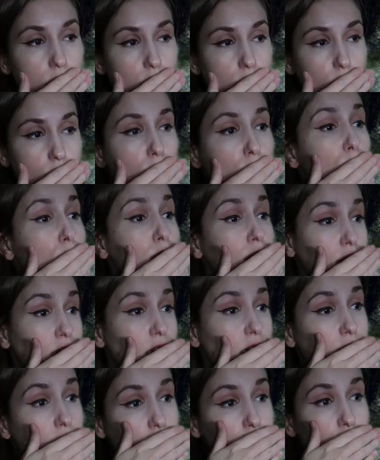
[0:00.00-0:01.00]
So we'll
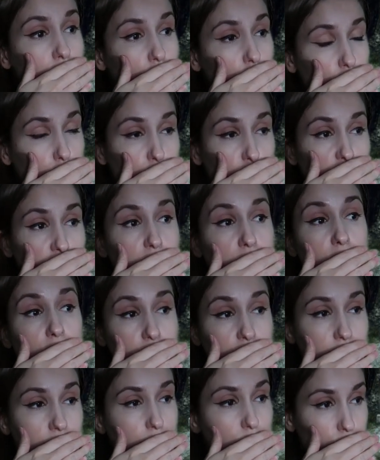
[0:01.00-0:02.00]
take this corpse as an
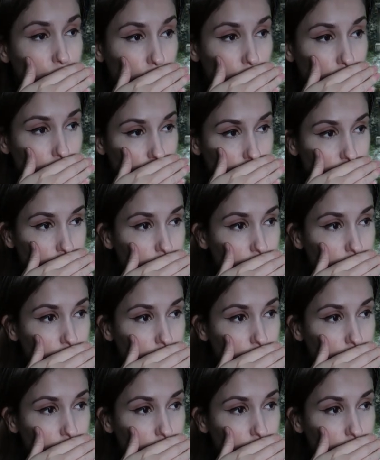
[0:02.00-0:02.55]
example.